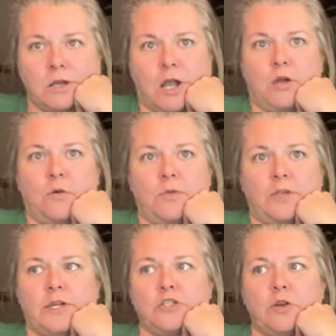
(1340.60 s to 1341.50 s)
No,
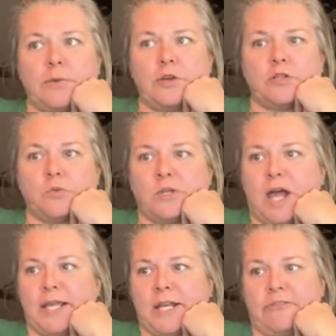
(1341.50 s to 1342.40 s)
the contributors will
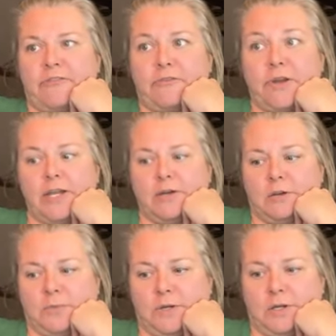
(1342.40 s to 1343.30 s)
not get a free
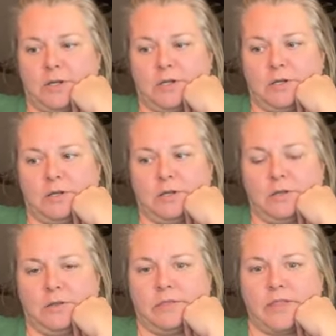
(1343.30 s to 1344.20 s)
cookbook.
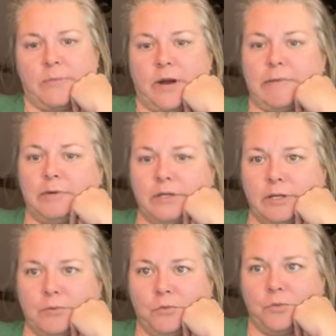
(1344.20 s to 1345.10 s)
They
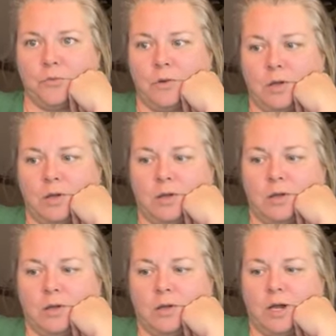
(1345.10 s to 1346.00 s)
probably,
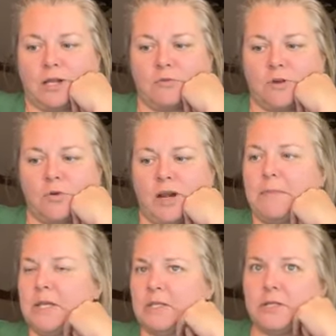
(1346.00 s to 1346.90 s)
I don't know what
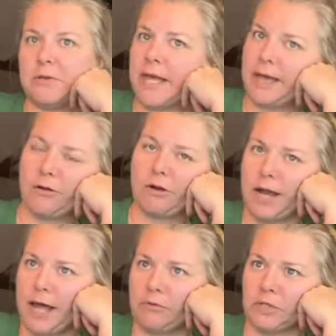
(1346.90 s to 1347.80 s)
I'm going to do yet or
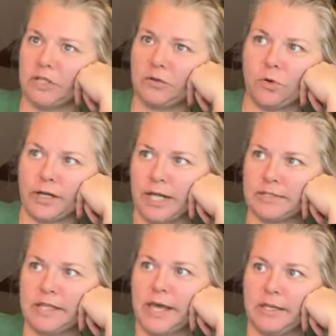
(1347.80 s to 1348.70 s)
how I'm going to
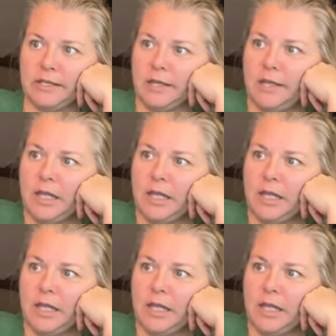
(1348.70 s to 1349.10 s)
organize that.